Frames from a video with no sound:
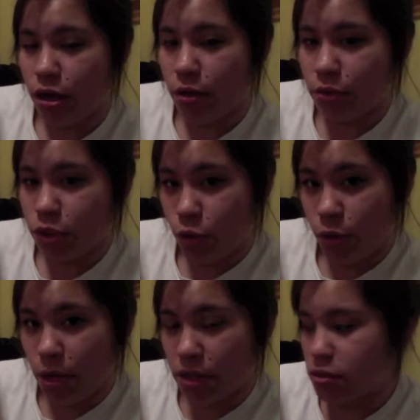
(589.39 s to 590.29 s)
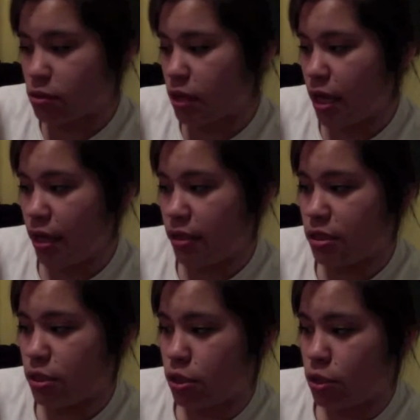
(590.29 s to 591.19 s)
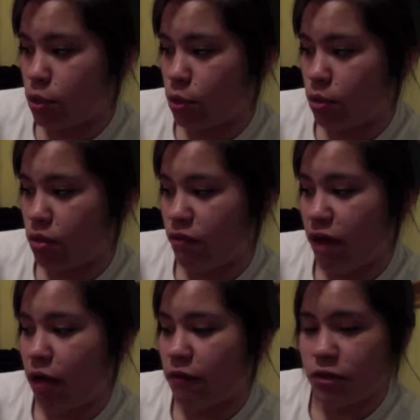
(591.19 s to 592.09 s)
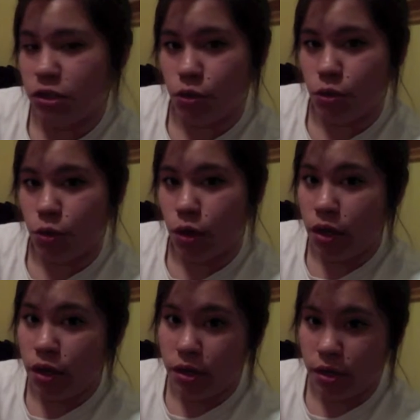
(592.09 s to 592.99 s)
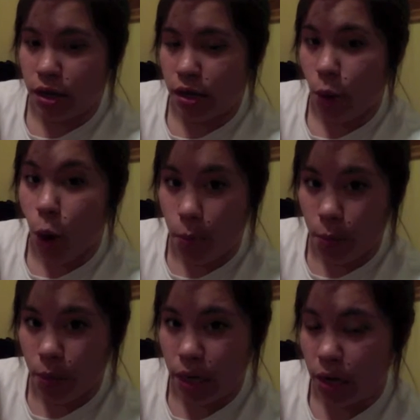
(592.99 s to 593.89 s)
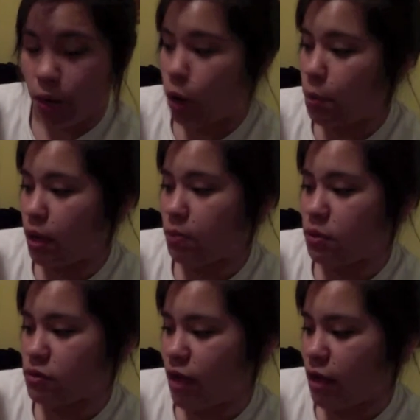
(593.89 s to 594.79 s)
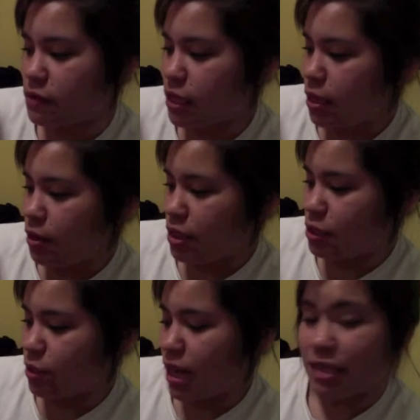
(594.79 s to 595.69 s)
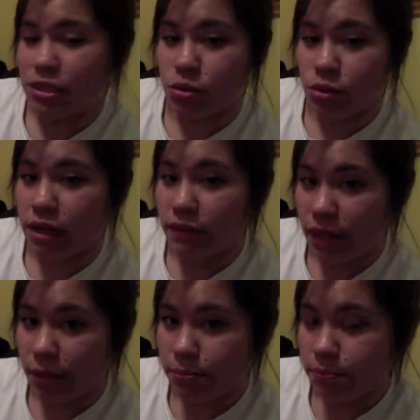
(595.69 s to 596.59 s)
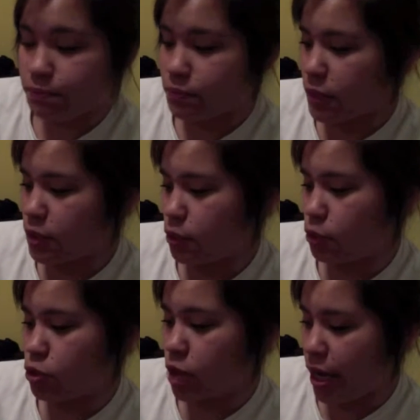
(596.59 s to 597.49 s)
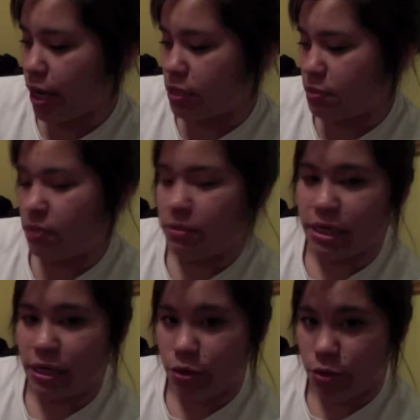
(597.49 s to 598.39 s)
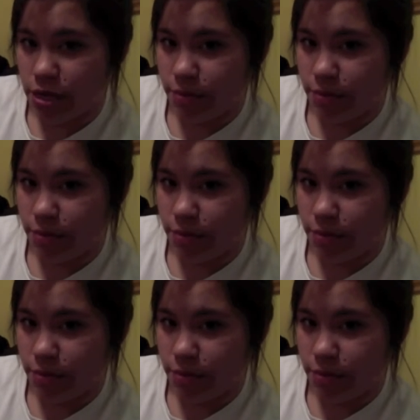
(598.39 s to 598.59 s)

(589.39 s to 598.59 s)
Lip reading: to a muscle and to the valve to open up those valves. This one has 3 of them. So tricuspid meaning 3.